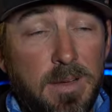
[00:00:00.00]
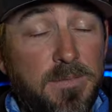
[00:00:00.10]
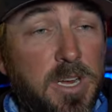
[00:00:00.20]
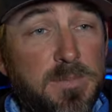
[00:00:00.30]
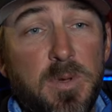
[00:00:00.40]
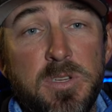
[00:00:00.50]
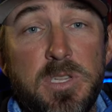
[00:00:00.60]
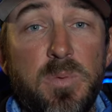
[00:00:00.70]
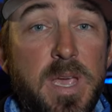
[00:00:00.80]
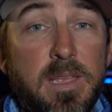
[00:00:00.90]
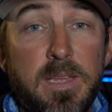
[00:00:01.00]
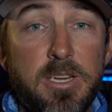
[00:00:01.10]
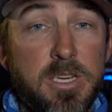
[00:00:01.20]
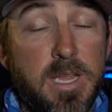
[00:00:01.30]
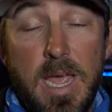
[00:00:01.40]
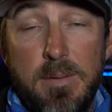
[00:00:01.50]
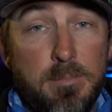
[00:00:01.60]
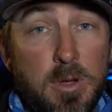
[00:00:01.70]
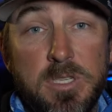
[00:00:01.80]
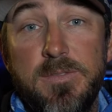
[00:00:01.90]
I fish most of the week, and then just like
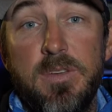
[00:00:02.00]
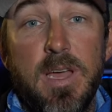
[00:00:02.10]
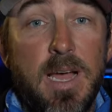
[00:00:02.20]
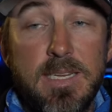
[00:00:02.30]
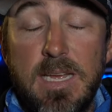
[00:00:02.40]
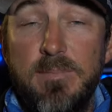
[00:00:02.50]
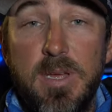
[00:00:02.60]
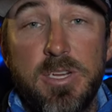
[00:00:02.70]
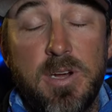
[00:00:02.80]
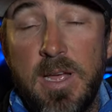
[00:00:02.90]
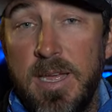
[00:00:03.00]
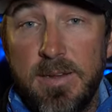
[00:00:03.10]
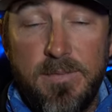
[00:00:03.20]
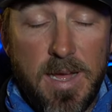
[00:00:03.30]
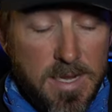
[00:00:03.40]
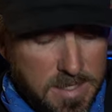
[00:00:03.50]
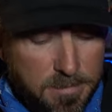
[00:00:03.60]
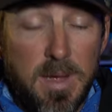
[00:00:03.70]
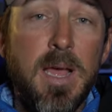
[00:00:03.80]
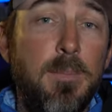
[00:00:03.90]
most of you guys, I've been trying to find
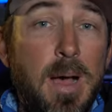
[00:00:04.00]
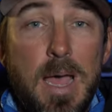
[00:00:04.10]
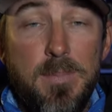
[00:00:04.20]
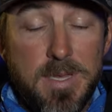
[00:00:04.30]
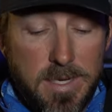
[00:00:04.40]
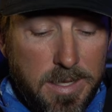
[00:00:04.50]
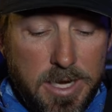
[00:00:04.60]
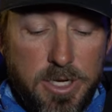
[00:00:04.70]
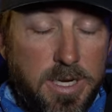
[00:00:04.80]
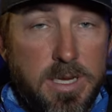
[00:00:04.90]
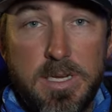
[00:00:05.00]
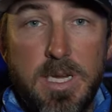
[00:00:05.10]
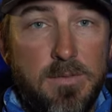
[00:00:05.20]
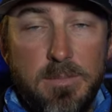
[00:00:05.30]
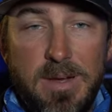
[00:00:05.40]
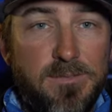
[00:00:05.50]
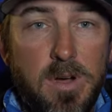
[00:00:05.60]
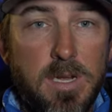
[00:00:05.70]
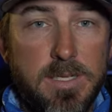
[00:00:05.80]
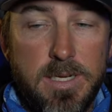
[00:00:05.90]
some pipe insulation and stuff for my
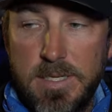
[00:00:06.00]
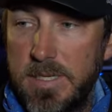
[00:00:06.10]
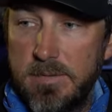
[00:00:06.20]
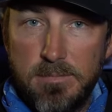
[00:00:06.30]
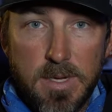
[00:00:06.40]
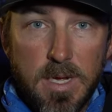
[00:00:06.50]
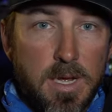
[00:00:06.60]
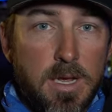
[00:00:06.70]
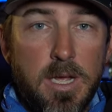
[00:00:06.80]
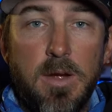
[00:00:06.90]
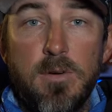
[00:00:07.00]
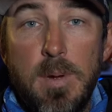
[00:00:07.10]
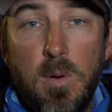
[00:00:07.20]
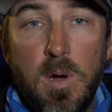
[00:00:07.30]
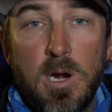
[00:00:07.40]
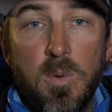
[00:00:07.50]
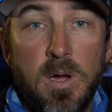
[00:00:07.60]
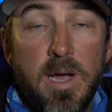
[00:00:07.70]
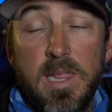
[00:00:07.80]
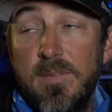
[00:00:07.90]
faucets and cover my water
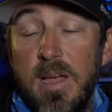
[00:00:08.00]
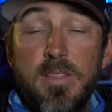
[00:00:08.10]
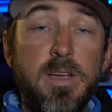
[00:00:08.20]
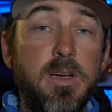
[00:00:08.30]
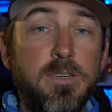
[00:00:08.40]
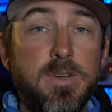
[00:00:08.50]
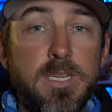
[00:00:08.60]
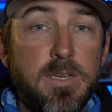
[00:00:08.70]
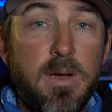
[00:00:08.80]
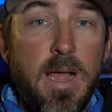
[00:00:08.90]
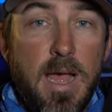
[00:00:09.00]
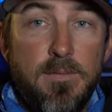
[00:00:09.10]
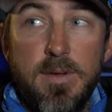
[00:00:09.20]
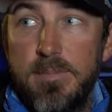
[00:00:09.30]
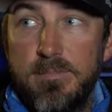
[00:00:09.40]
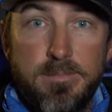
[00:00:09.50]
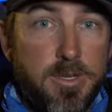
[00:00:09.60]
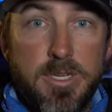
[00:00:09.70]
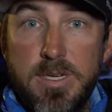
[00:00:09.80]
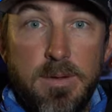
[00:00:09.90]
well. I live out in the country, so I have a
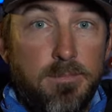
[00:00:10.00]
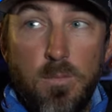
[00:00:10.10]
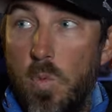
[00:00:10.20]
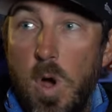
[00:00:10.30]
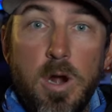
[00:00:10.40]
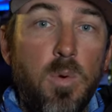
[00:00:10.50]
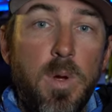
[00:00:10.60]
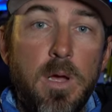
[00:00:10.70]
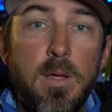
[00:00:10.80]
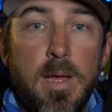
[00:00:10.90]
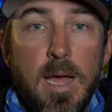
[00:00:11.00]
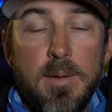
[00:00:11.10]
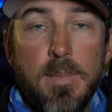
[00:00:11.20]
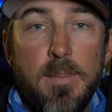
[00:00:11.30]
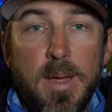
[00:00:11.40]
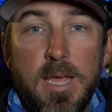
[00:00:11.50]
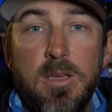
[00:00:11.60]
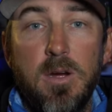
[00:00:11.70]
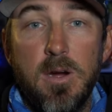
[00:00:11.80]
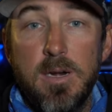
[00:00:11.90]
just a water well out in my
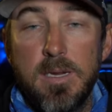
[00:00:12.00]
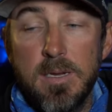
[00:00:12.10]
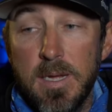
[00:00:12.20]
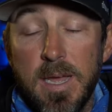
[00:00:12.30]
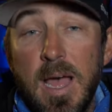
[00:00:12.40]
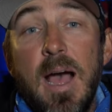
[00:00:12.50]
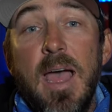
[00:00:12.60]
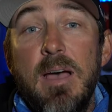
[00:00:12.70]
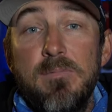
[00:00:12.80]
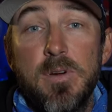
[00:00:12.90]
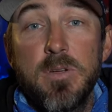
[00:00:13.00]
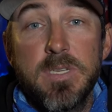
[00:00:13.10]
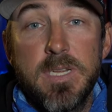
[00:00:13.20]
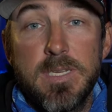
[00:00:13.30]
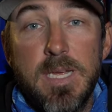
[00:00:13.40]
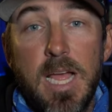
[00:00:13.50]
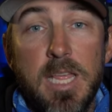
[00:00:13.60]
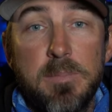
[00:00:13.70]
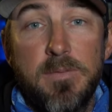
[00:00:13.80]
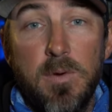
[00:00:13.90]
backyard, and I have frozen it
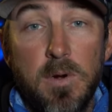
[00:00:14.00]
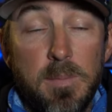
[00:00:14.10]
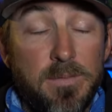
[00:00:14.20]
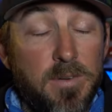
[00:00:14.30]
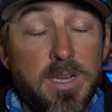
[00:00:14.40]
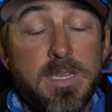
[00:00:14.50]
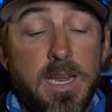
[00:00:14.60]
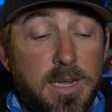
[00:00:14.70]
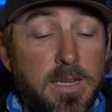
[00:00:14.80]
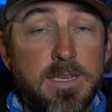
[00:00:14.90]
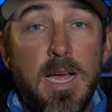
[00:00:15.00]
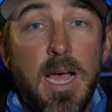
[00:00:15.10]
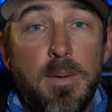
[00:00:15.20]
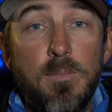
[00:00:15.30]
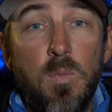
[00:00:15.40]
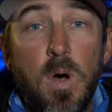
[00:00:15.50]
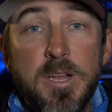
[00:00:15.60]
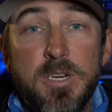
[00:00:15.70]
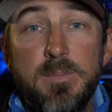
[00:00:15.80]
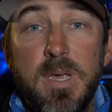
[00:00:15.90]
solid before. My friends had a good time
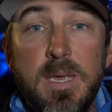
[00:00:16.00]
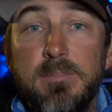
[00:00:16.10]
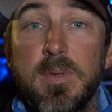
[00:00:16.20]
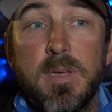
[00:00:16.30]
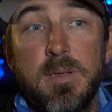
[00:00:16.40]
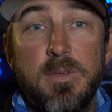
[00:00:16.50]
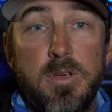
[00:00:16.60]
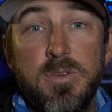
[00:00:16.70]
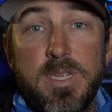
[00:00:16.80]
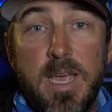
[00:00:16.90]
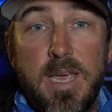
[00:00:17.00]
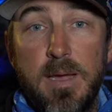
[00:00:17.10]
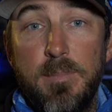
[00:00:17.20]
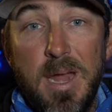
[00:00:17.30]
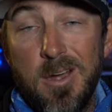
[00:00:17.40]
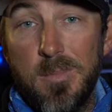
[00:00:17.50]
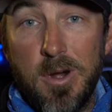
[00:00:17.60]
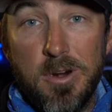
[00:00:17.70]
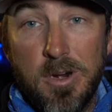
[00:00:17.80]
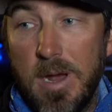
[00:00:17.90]
watching me use a, a uh, pear
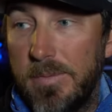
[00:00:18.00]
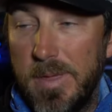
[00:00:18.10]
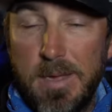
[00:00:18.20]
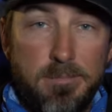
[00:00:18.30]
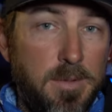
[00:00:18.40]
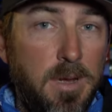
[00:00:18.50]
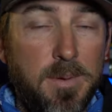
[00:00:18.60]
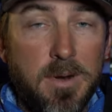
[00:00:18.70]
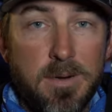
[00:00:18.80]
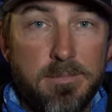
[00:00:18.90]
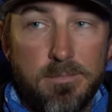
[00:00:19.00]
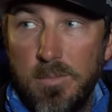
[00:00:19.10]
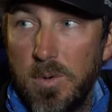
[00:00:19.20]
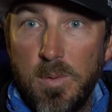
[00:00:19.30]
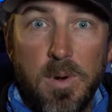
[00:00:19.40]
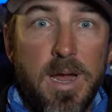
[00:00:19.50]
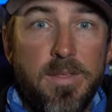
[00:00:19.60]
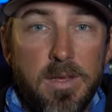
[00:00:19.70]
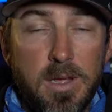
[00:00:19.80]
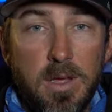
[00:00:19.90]
burner. I think up here in where we're
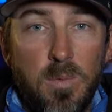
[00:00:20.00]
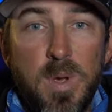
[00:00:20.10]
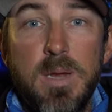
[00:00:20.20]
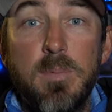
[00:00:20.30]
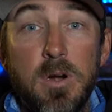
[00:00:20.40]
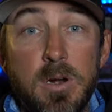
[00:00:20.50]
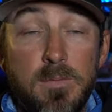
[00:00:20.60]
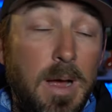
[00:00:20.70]
at, they call it a weed burner.